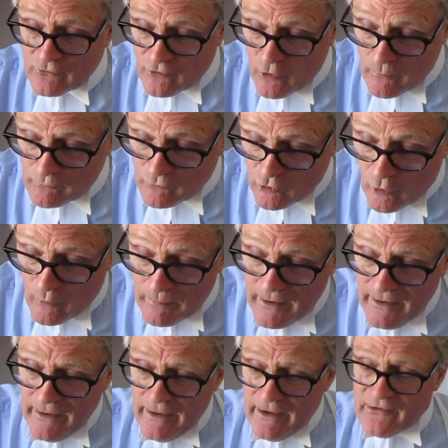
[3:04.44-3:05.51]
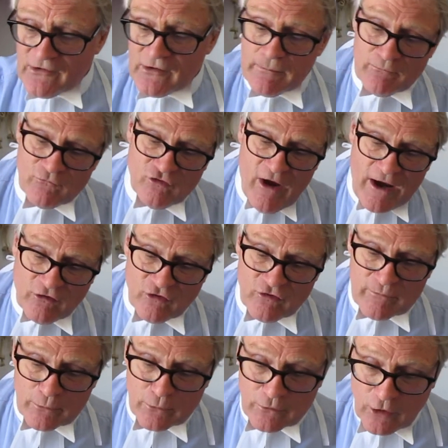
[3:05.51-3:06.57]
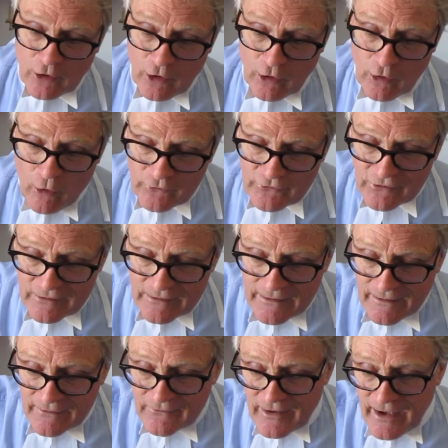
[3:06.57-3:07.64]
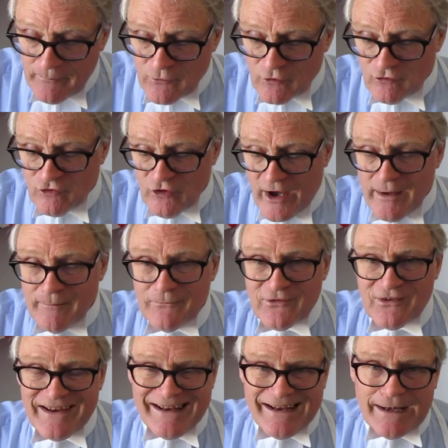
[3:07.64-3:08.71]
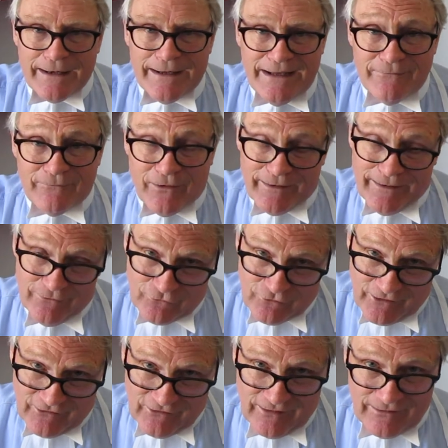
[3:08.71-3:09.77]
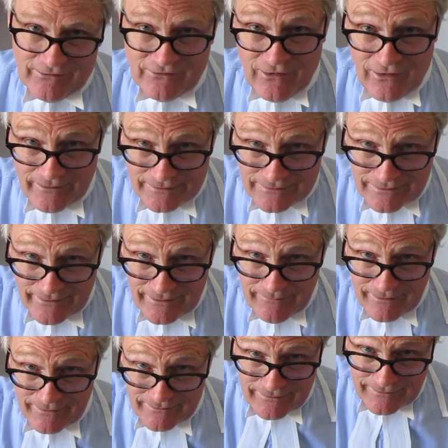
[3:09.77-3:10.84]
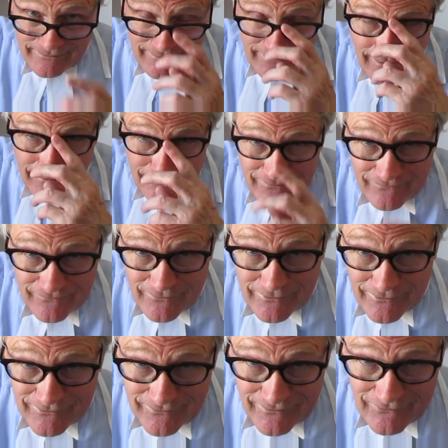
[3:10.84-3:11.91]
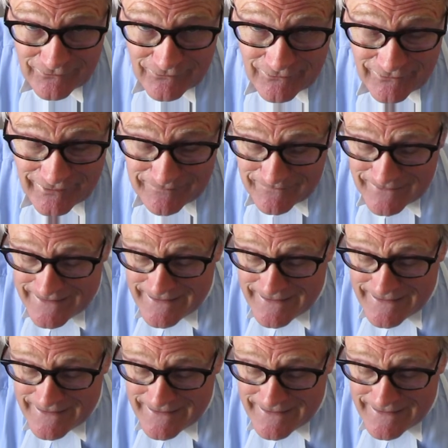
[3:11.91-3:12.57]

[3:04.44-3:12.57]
top job is an objectionable clot named James Cleaver. Interesting title, name for a surname.